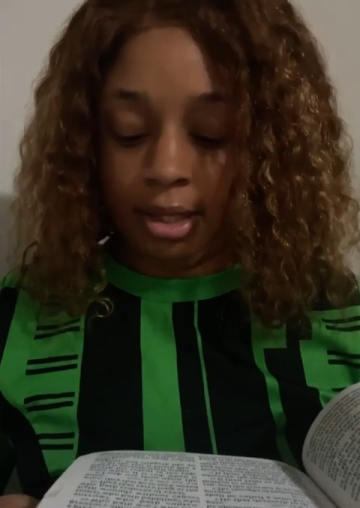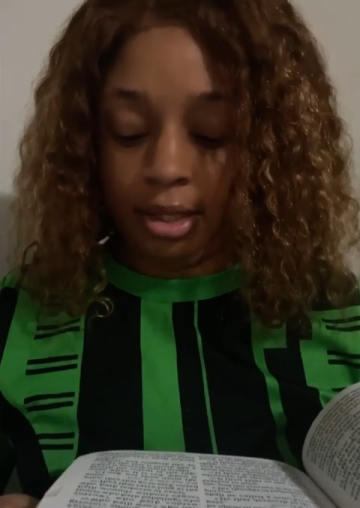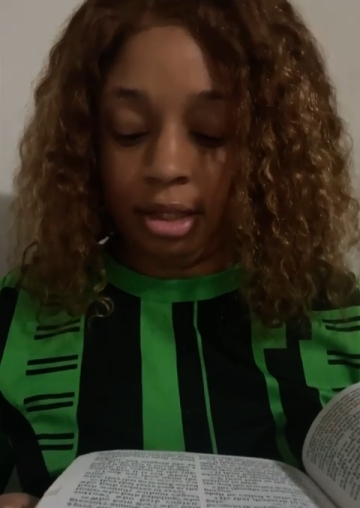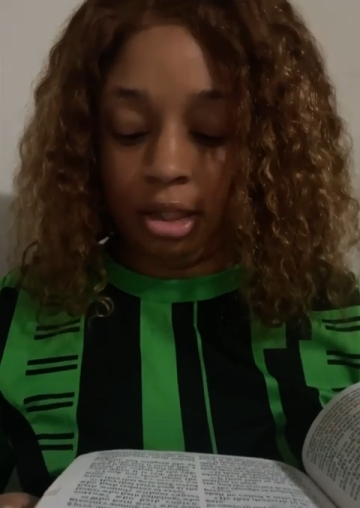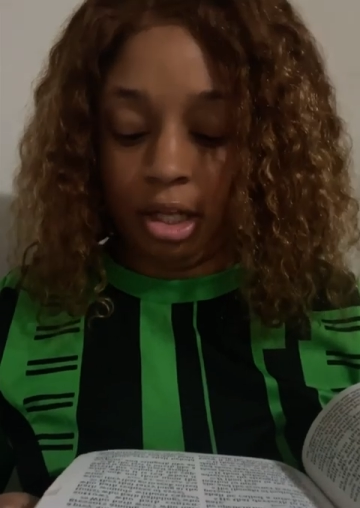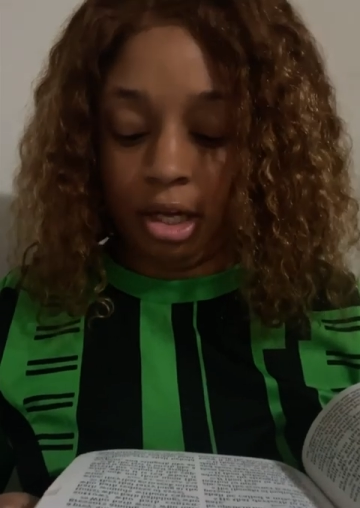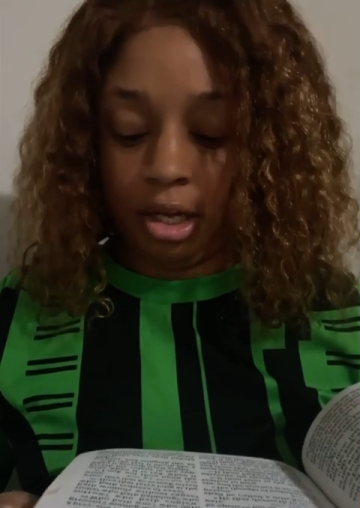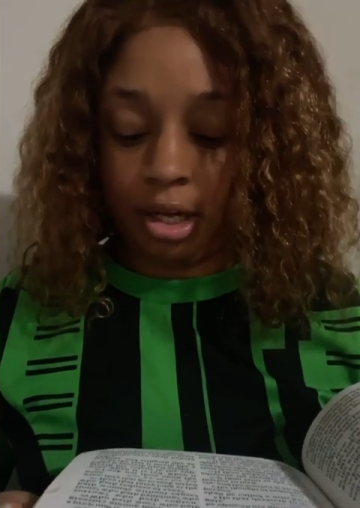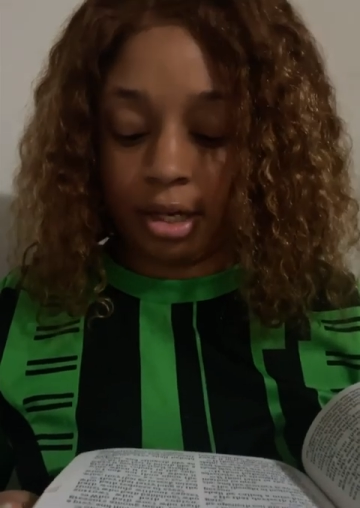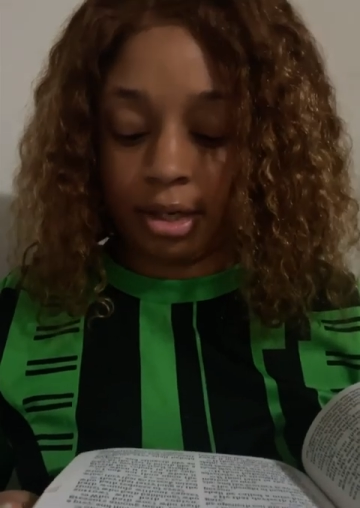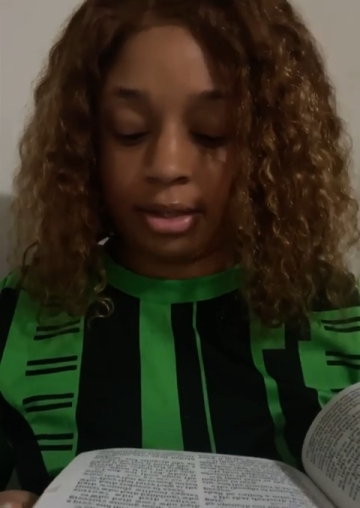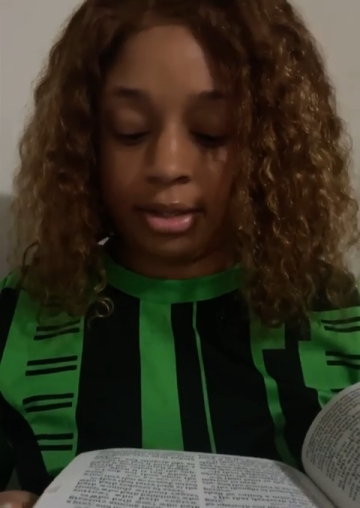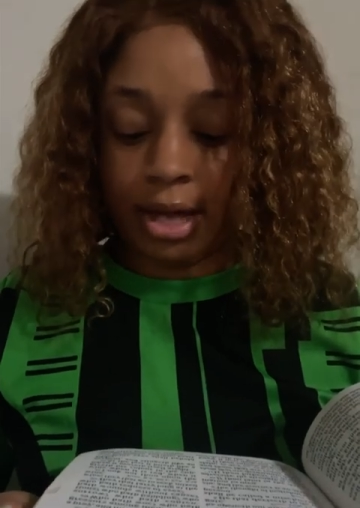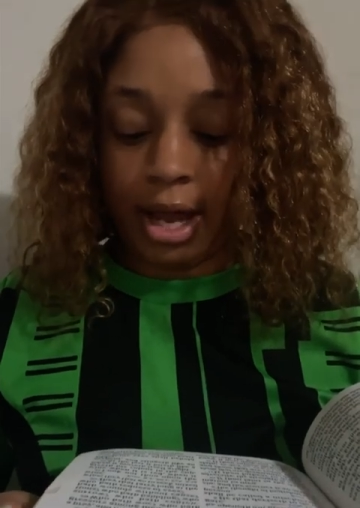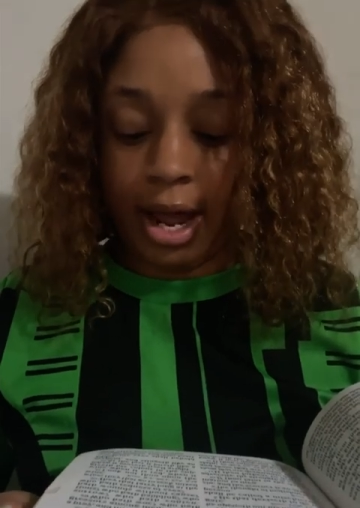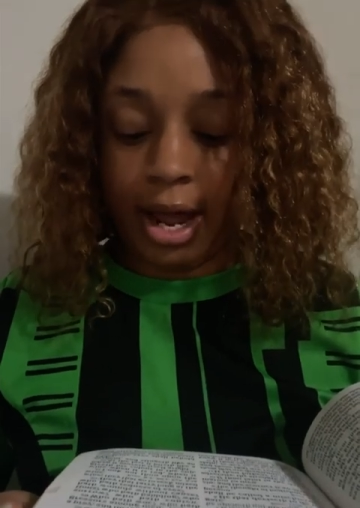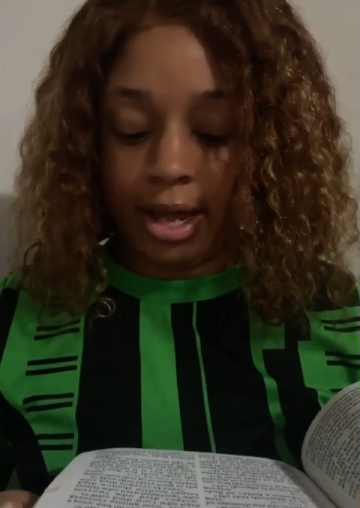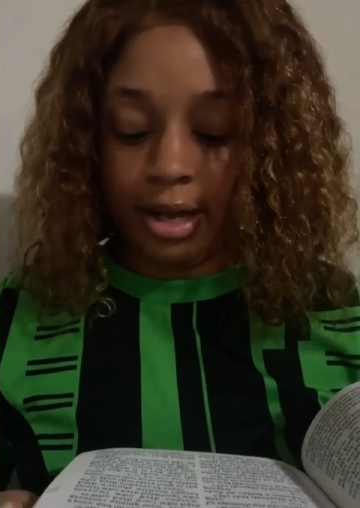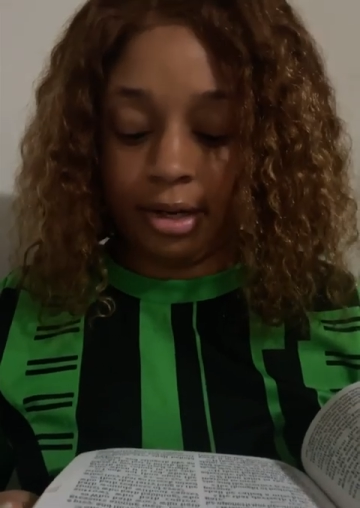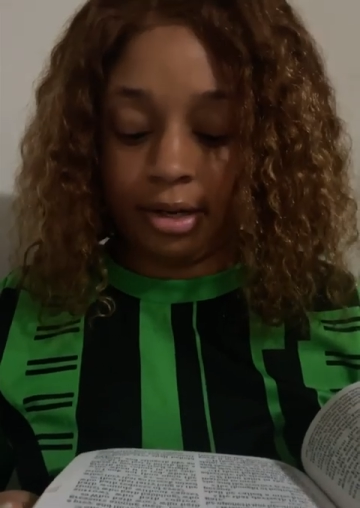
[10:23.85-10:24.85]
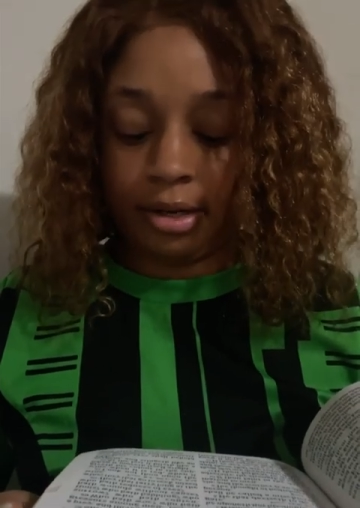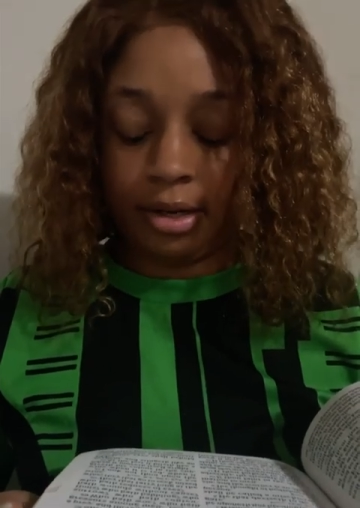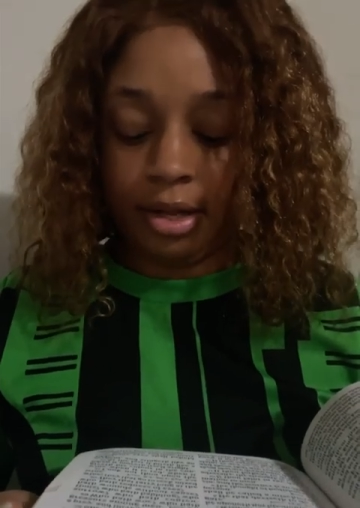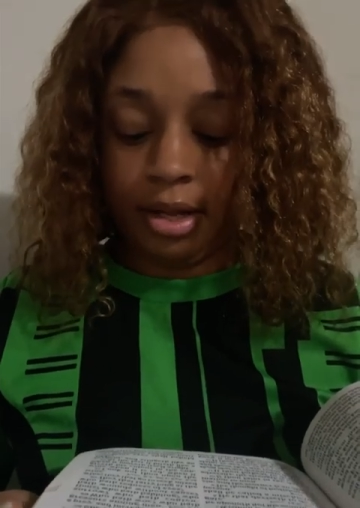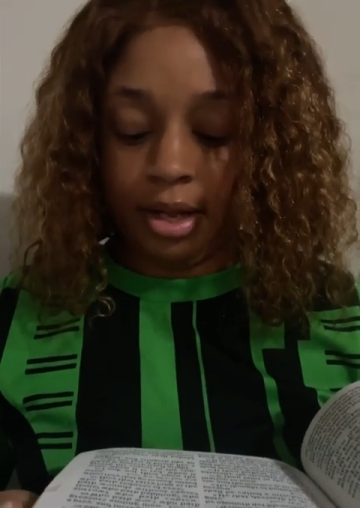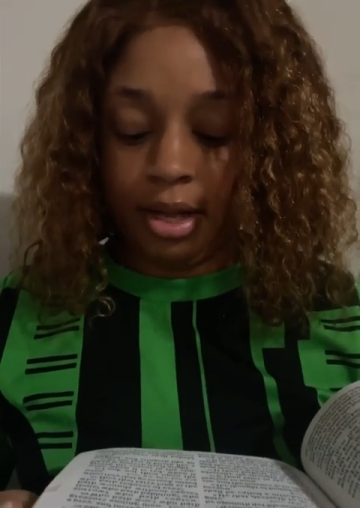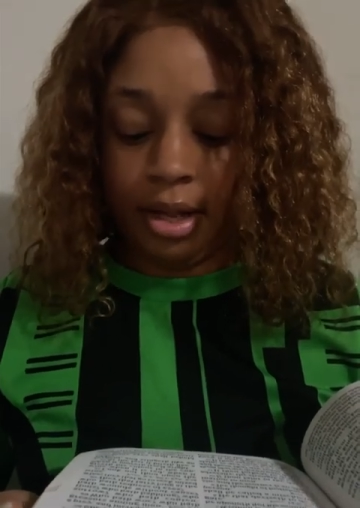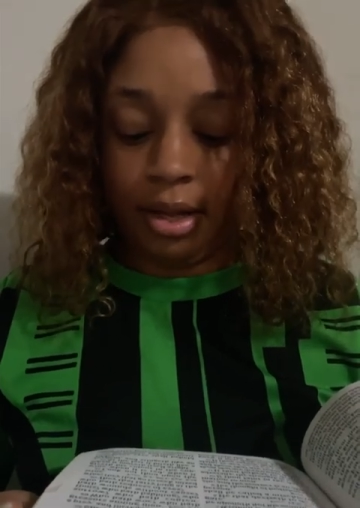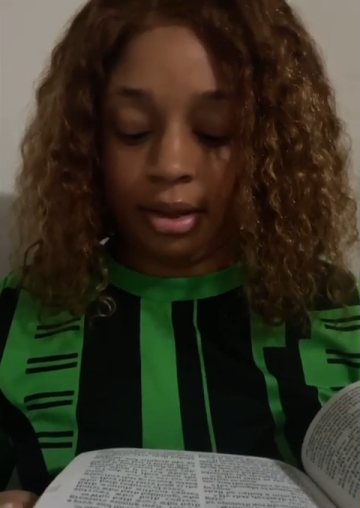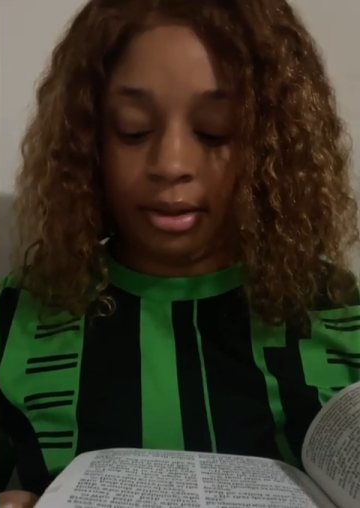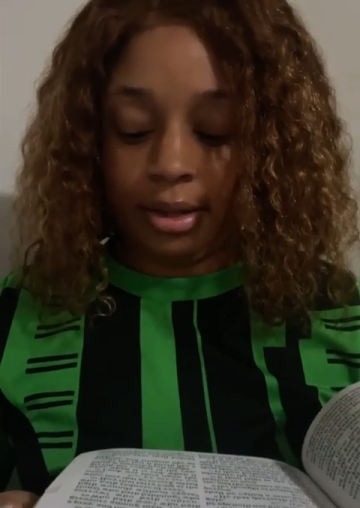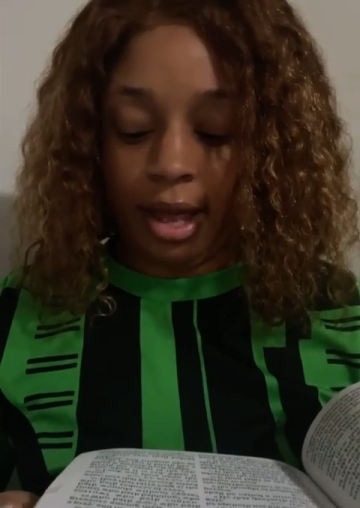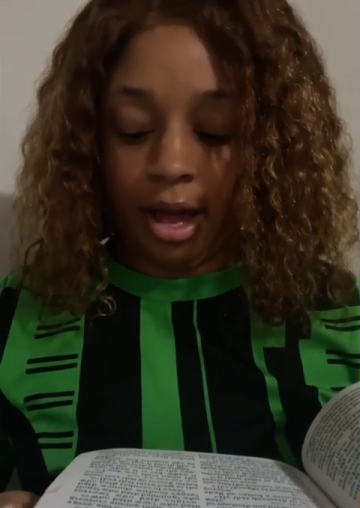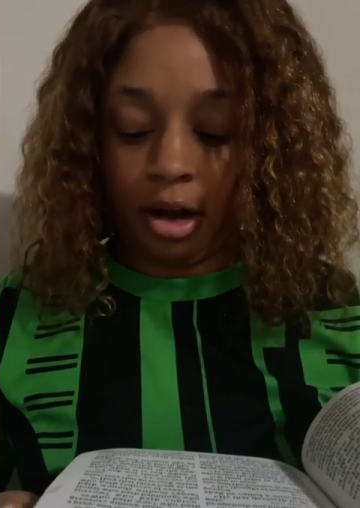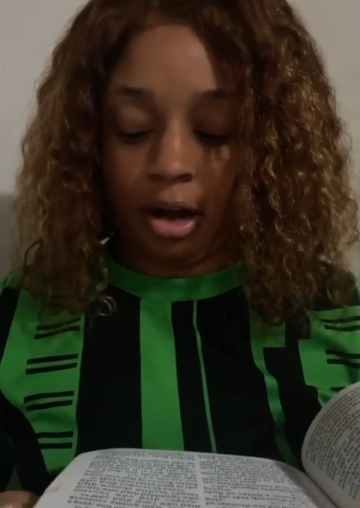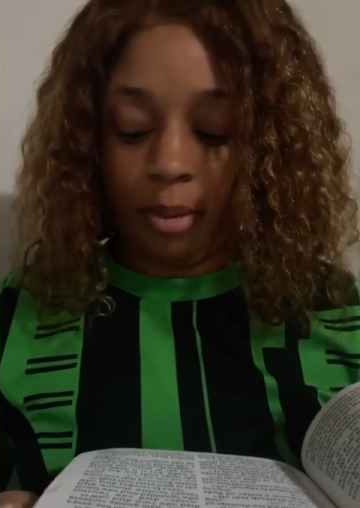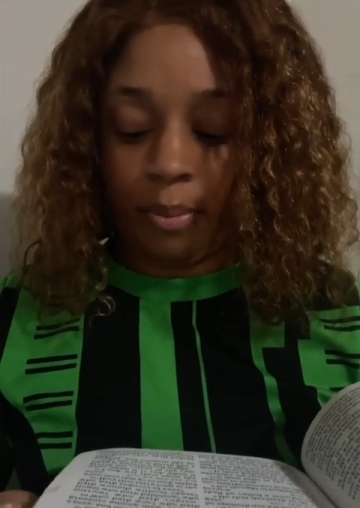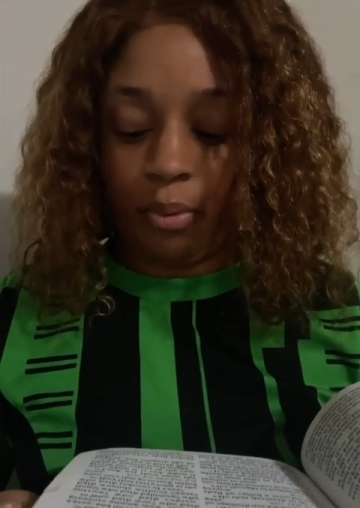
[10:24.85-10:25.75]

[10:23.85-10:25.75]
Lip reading: look not thou